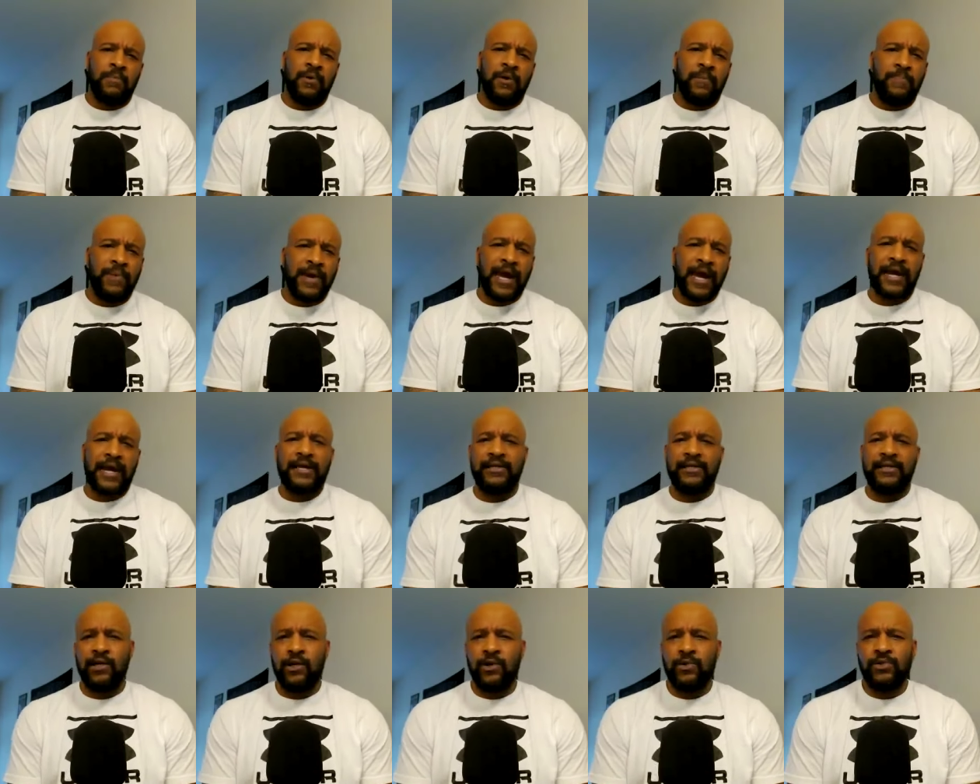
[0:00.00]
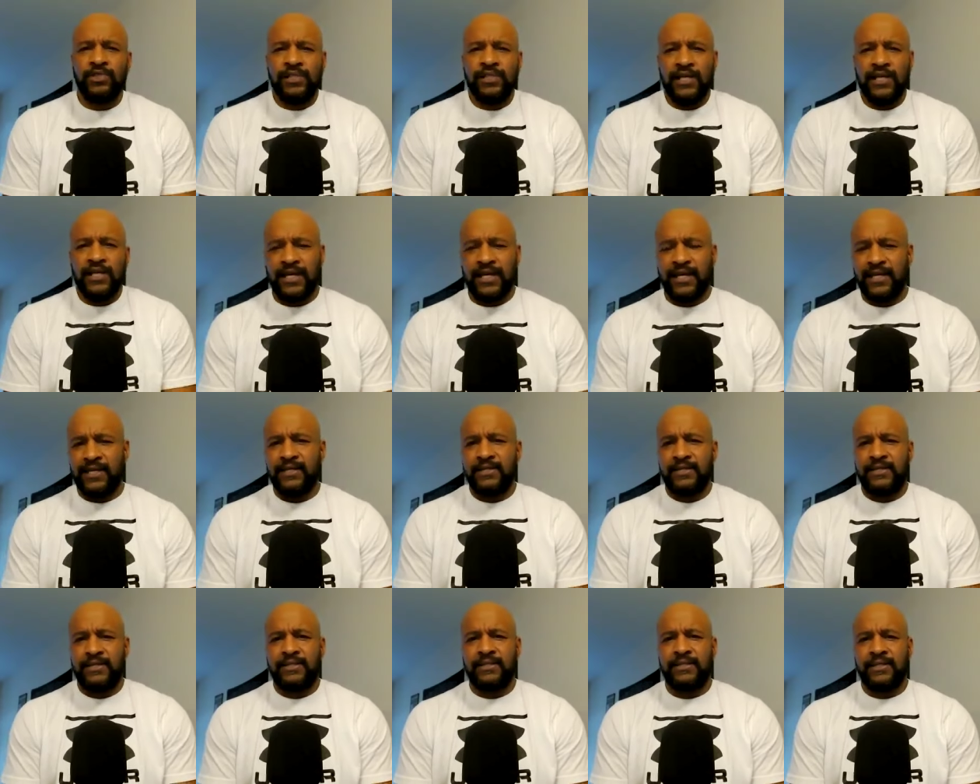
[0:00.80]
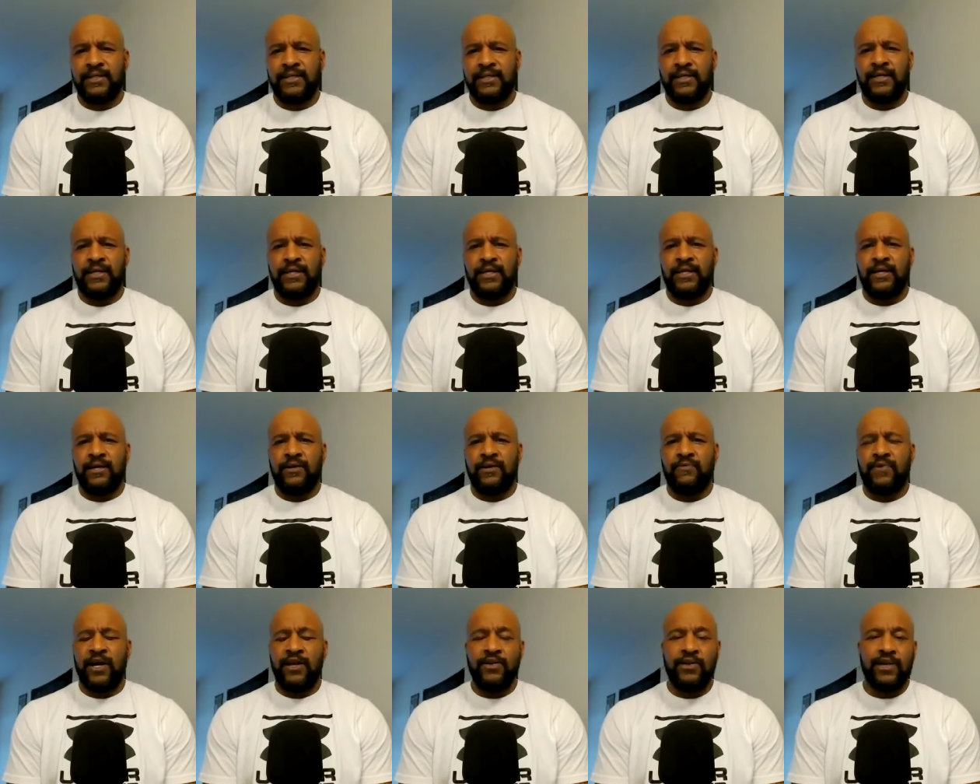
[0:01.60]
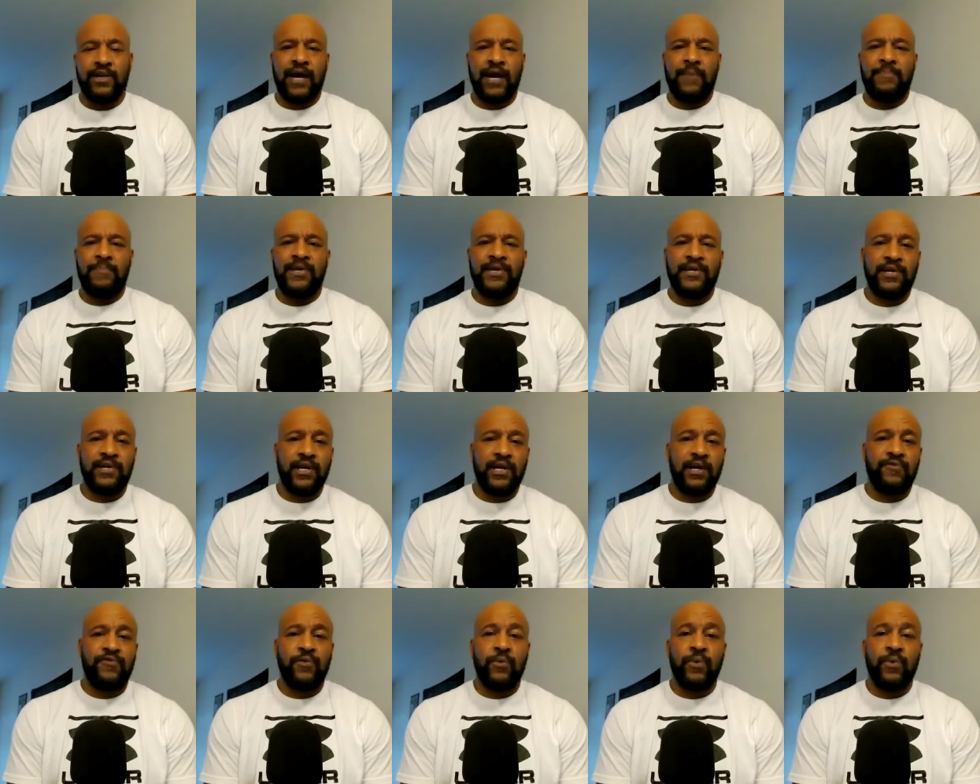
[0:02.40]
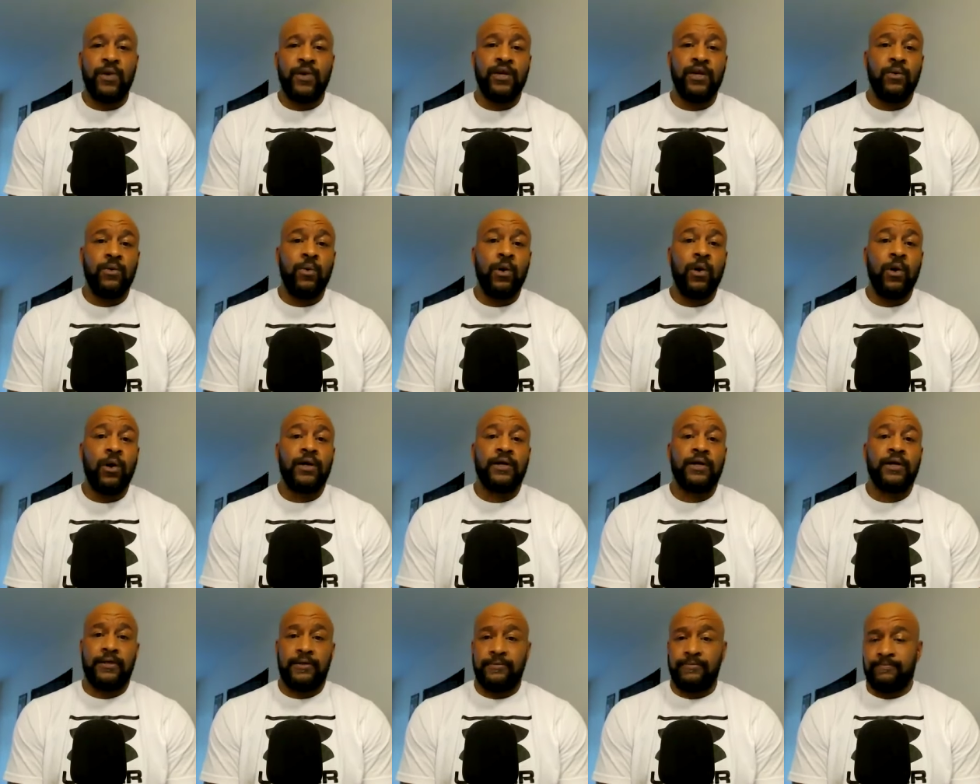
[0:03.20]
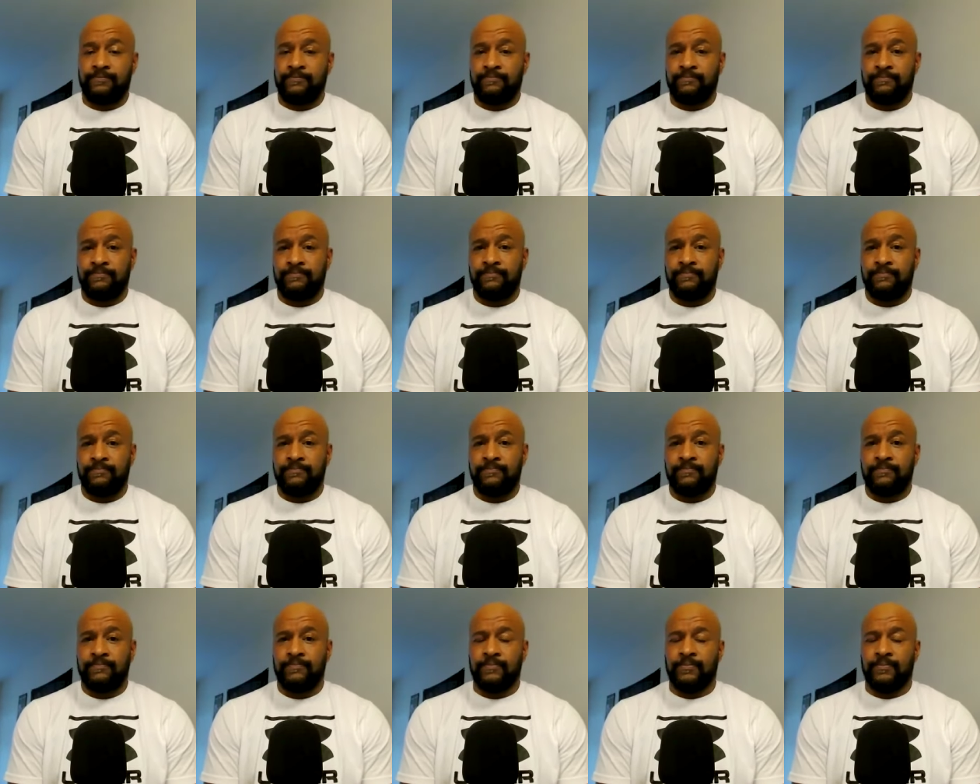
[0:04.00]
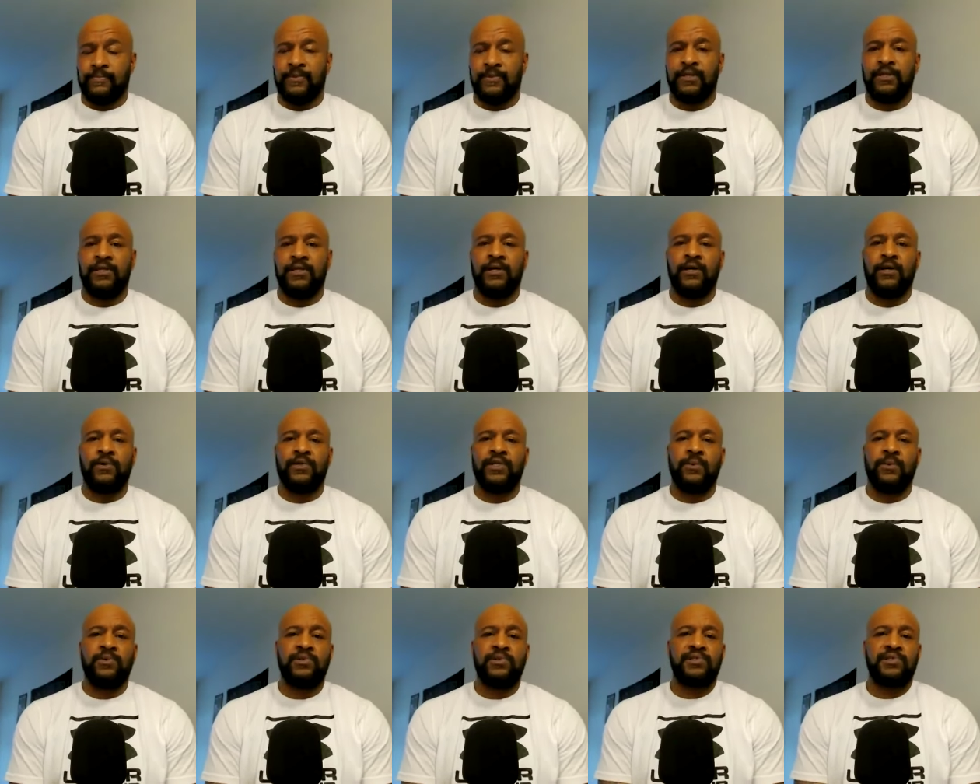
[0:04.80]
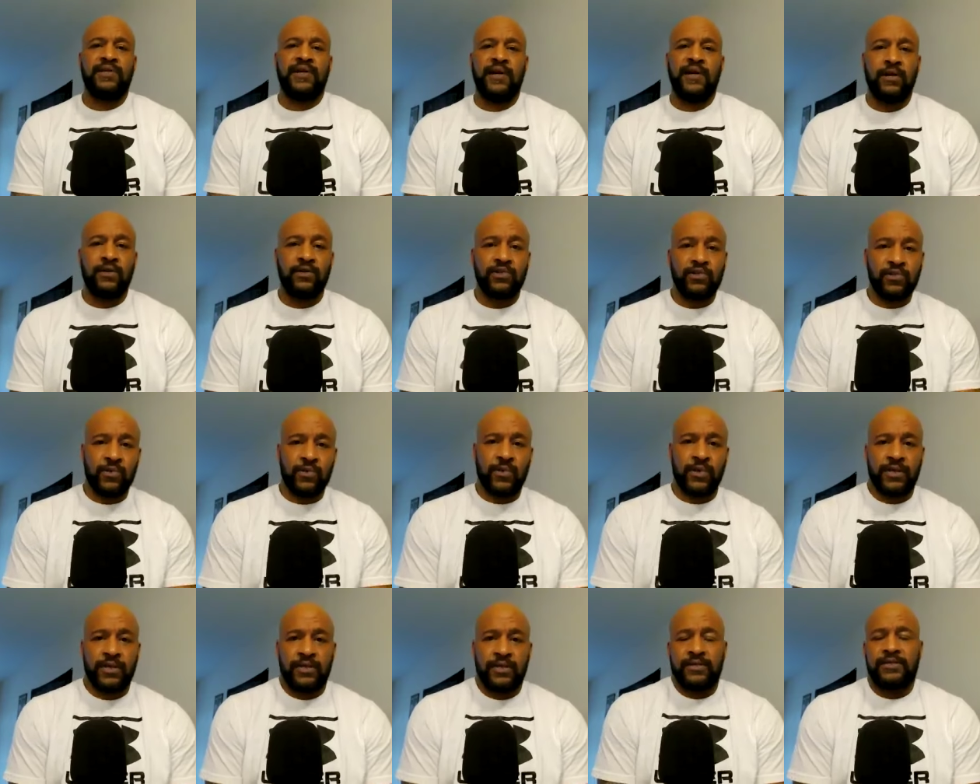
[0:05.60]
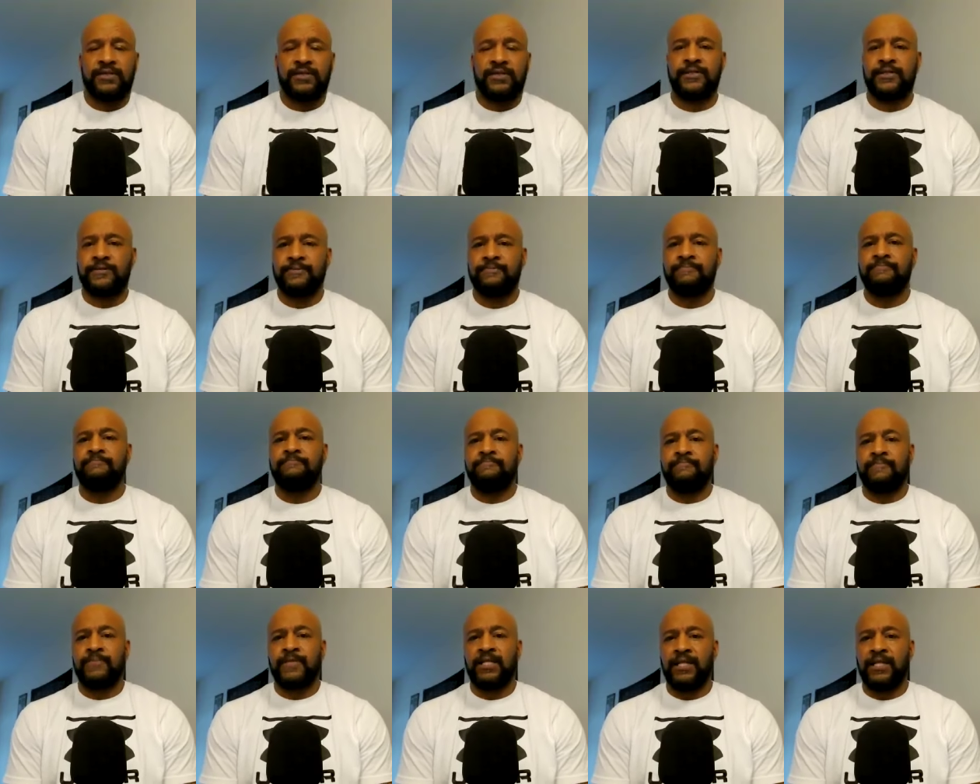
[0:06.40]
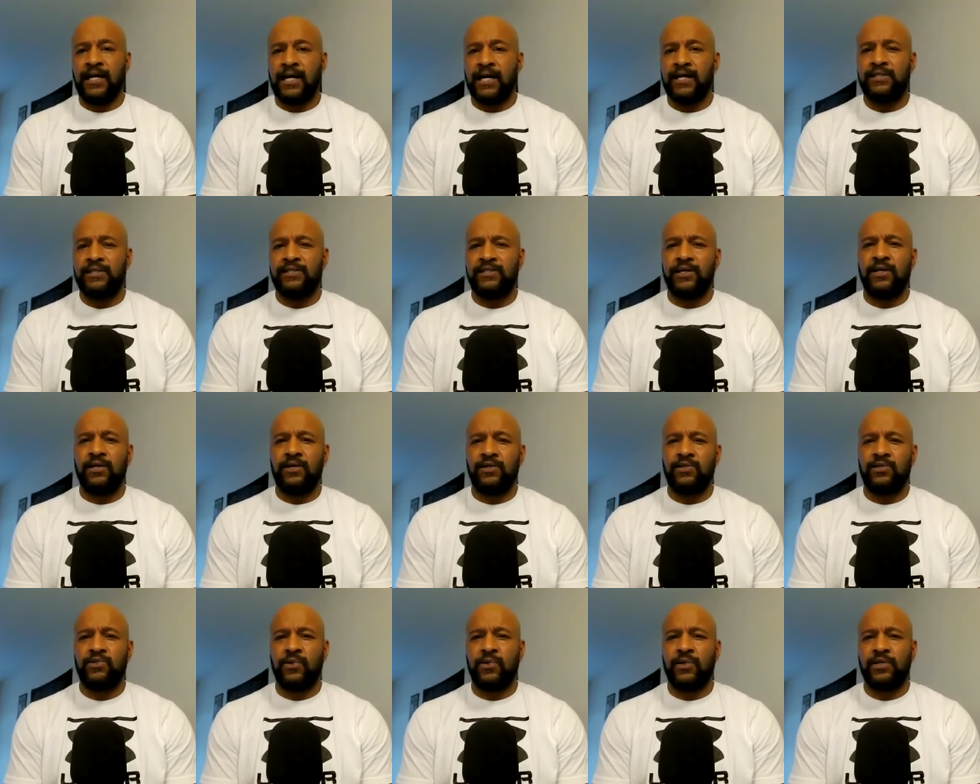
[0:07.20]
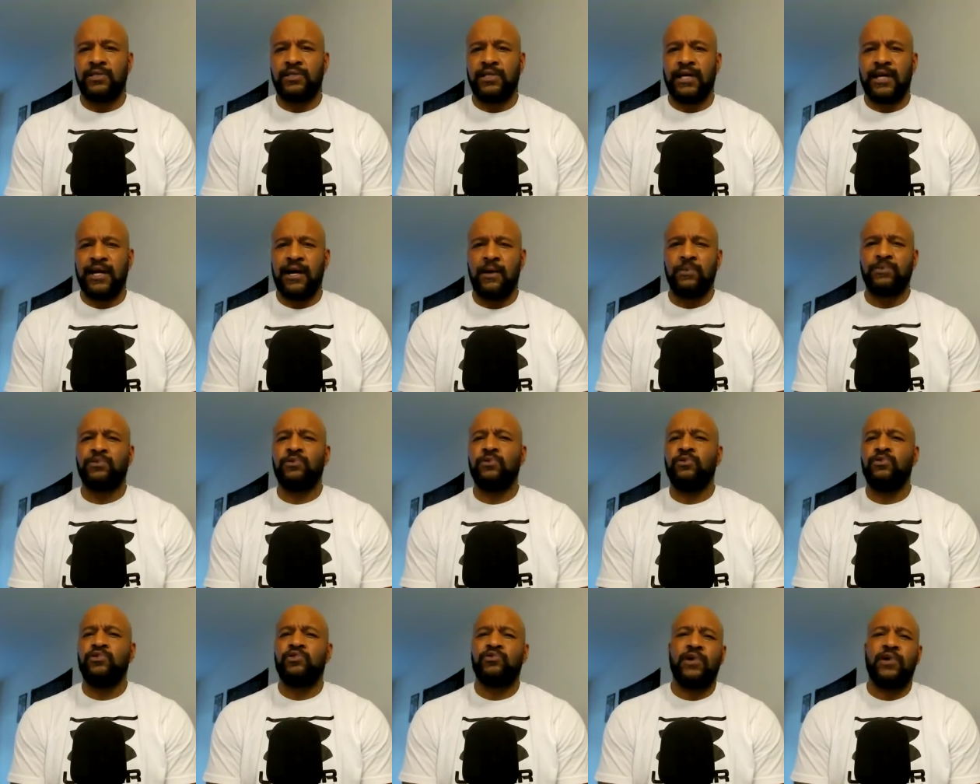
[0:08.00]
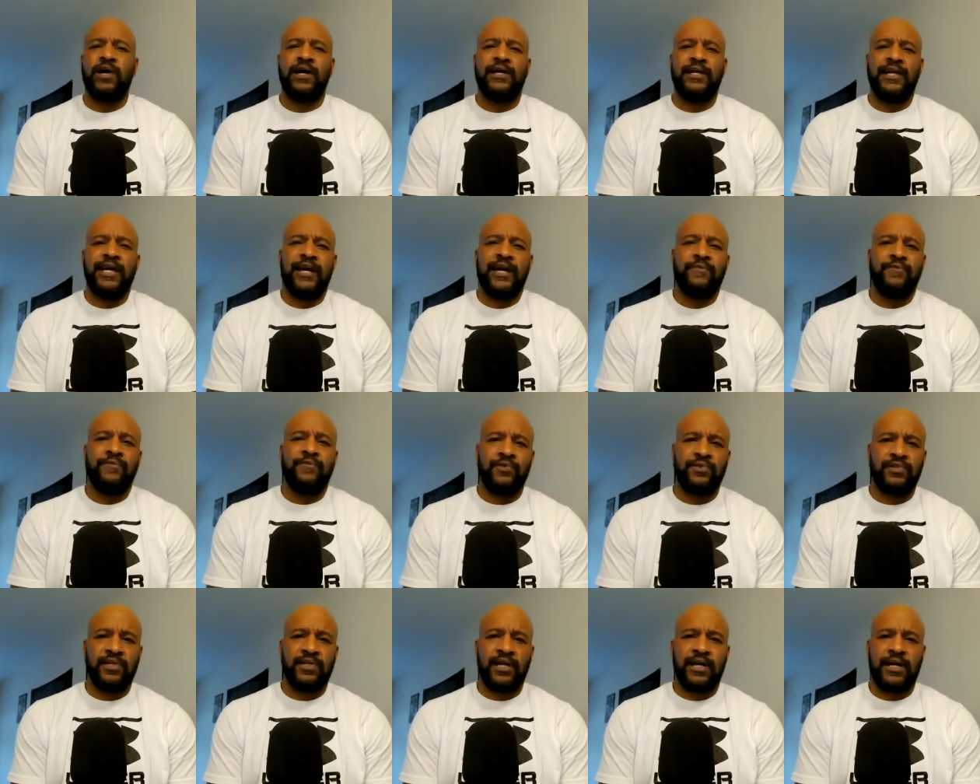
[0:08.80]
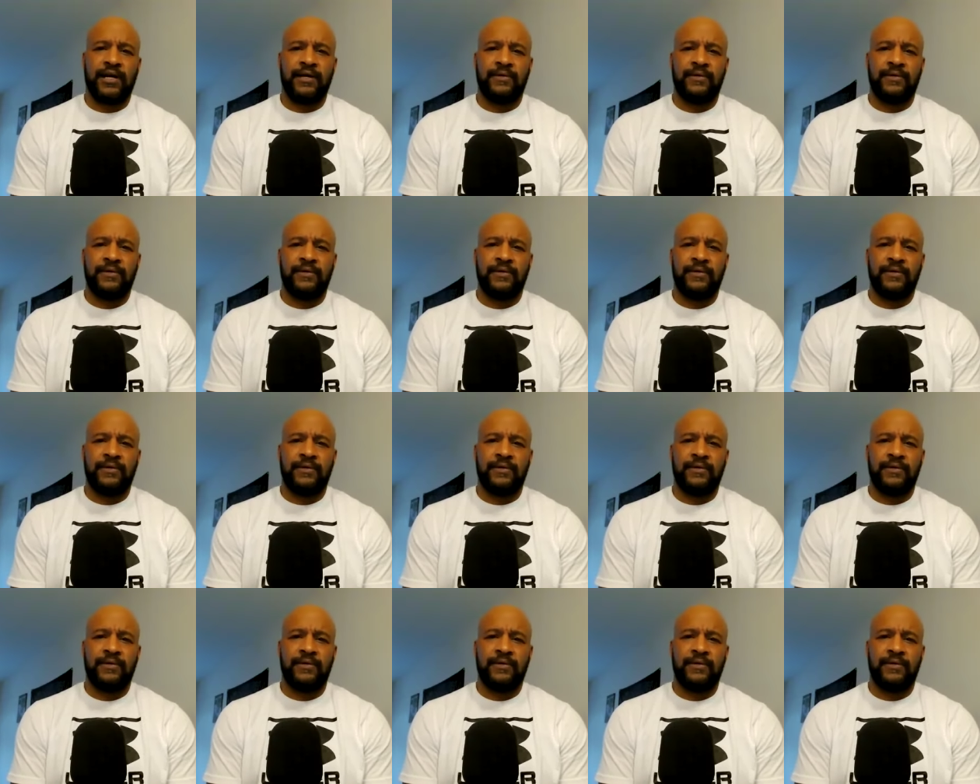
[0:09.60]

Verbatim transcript: But back in those days, right, you gotta be careful where you're walking. You know, and there was territories, a lot of territories. Like I was on Girard Avenue side.